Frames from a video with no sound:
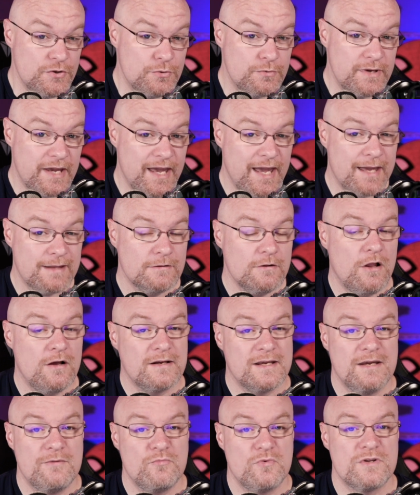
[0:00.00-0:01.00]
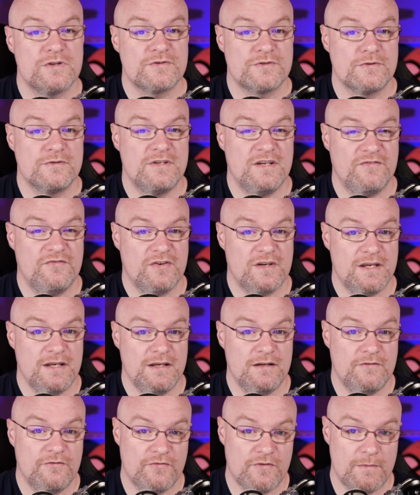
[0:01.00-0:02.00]
You can log in with a
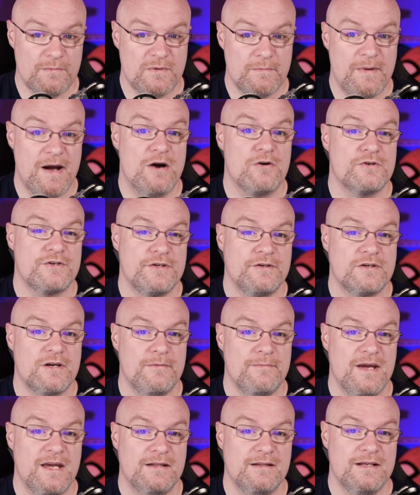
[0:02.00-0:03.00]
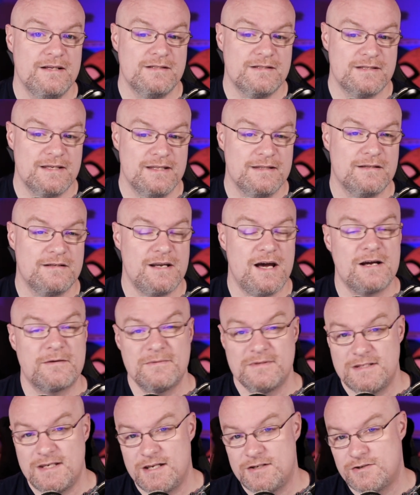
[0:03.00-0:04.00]
certificate from the PowerShell commandlets. In the
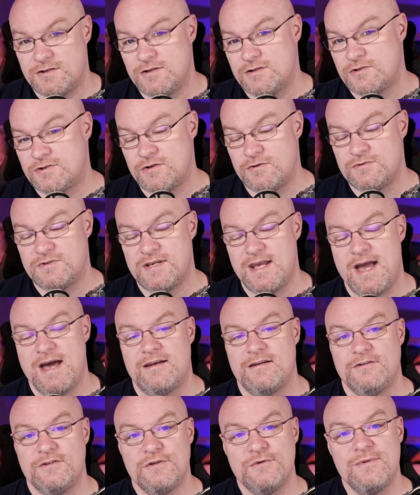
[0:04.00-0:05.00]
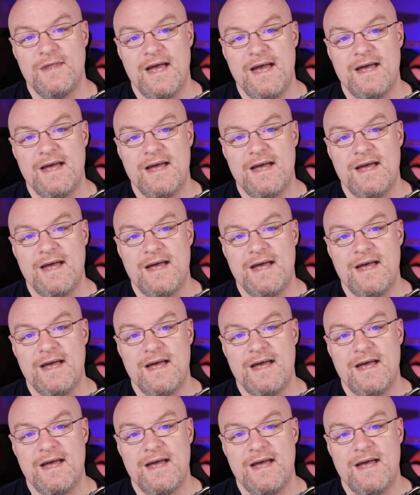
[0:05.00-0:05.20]
documentation, it shows you how to do